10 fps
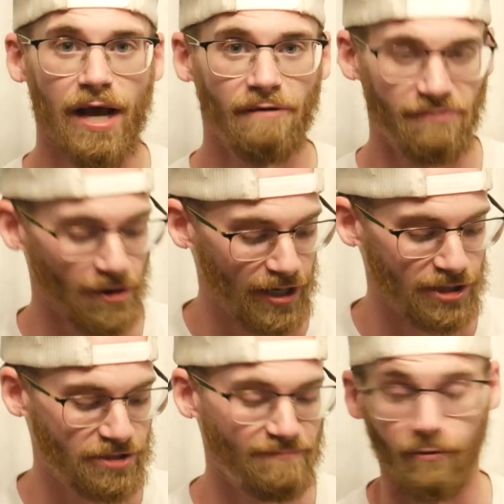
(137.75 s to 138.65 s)

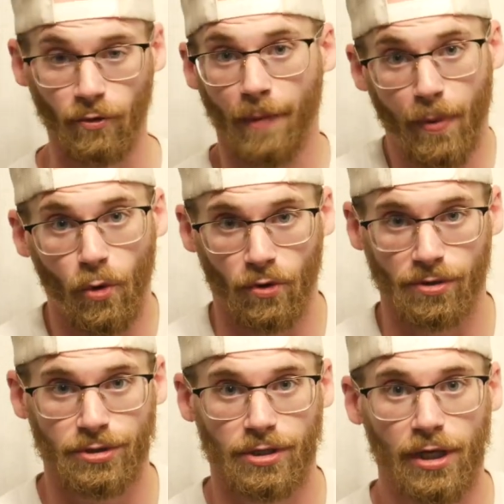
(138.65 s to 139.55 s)
Virtus for the
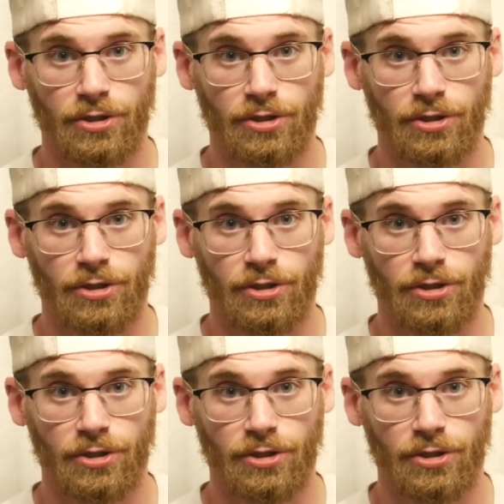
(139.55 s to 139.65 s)
poors.